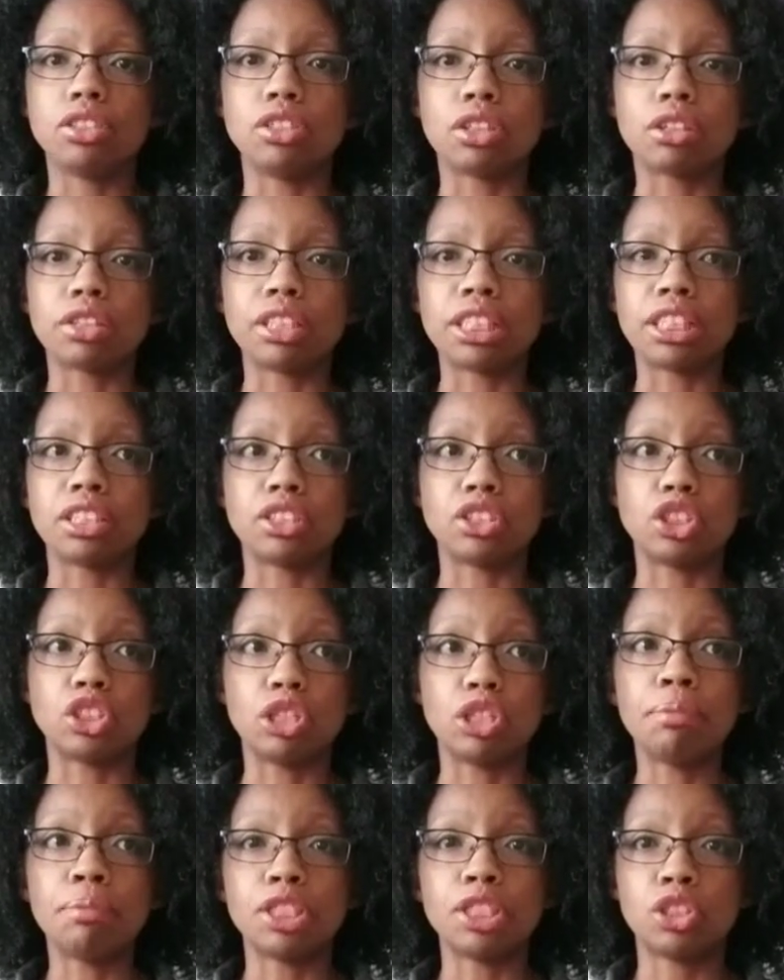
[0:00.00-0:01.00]
During the
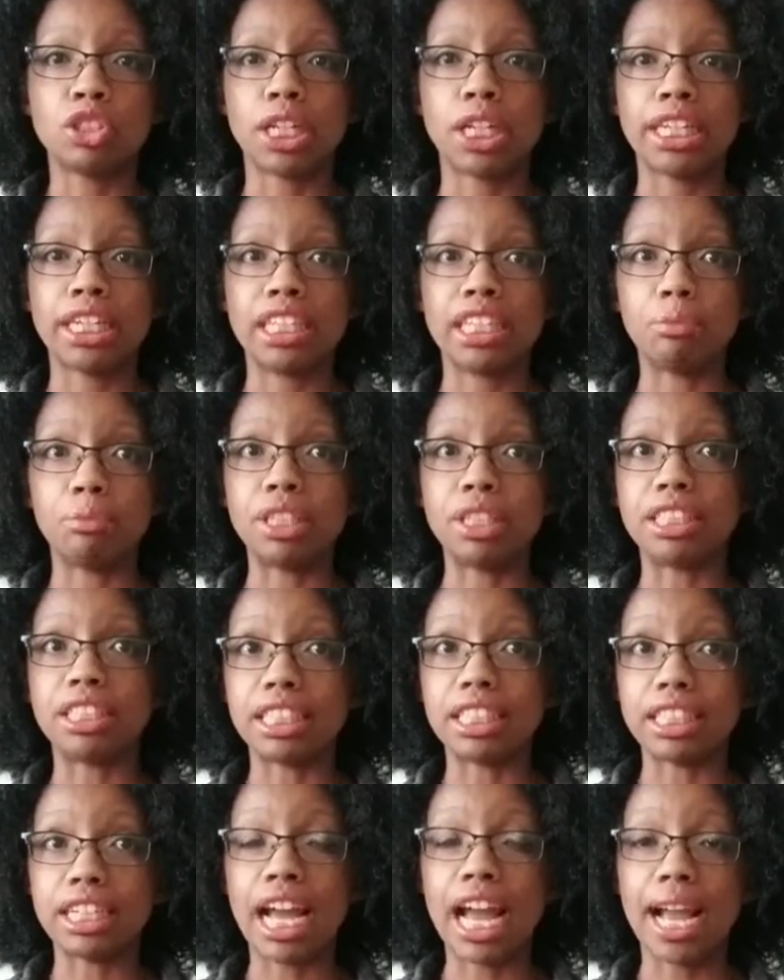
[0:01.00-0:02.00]
Zumba training, we
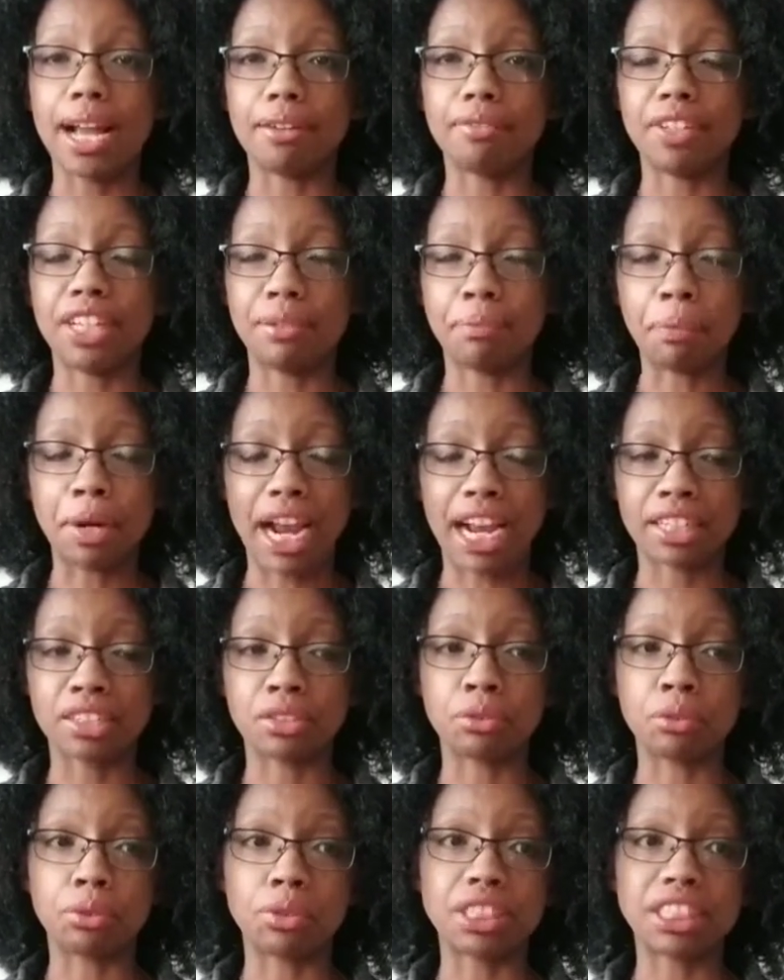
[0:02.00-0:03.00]
did have a
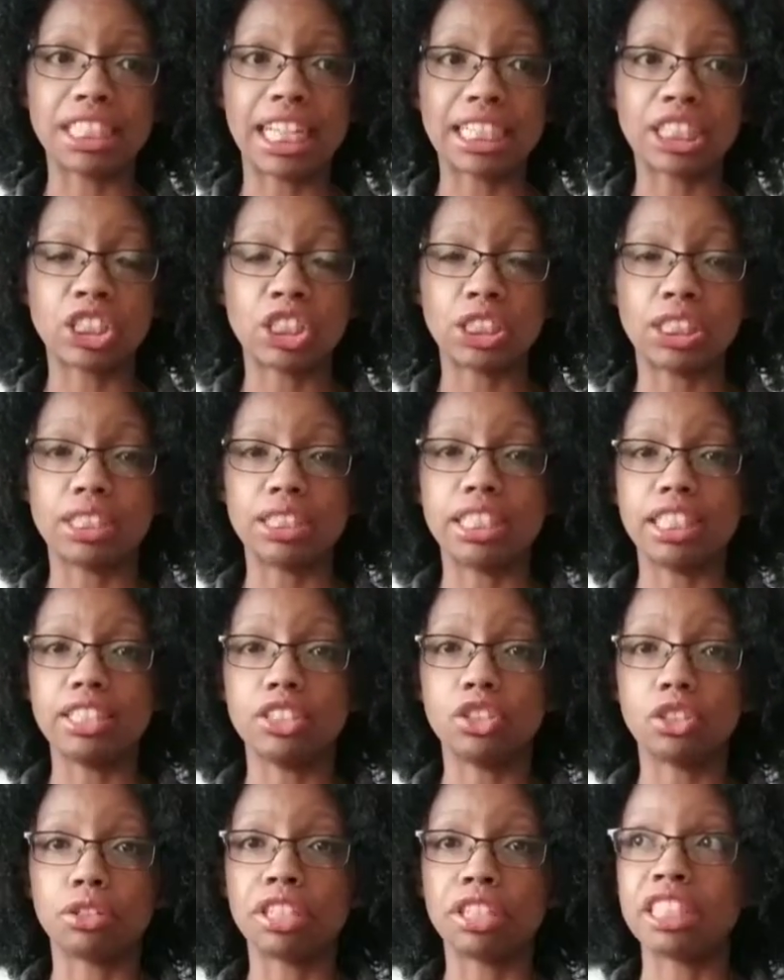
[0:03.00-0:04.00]
practical section.
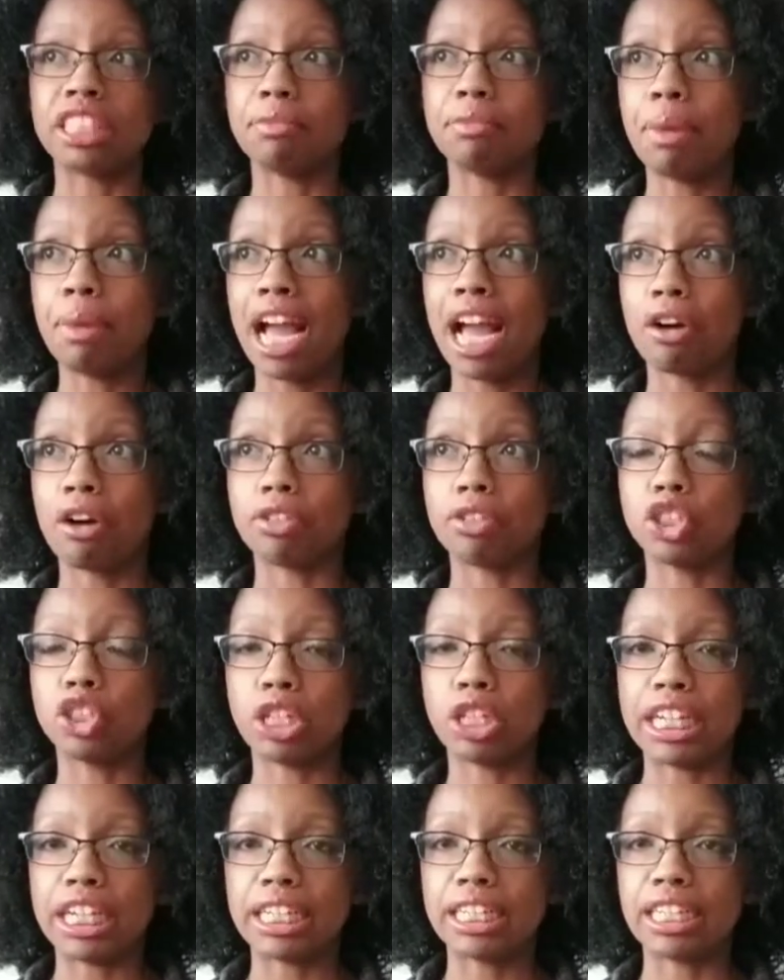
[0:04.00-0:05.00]
During the Pound
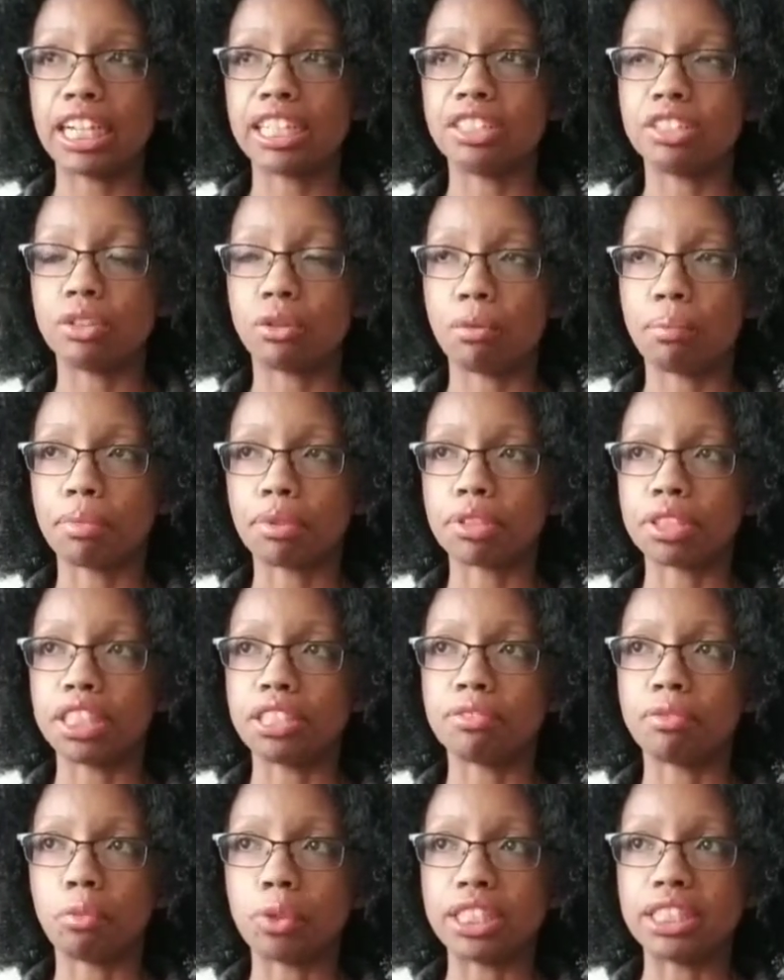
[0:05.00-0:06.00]
training, I don't
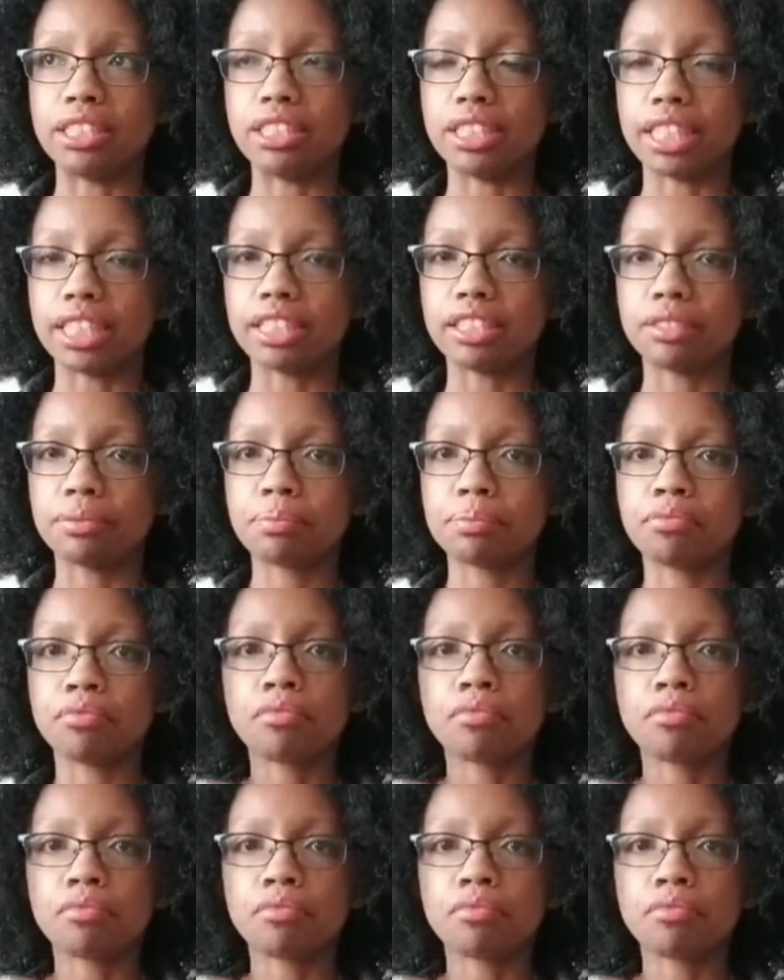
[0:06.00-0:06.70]
believe we did.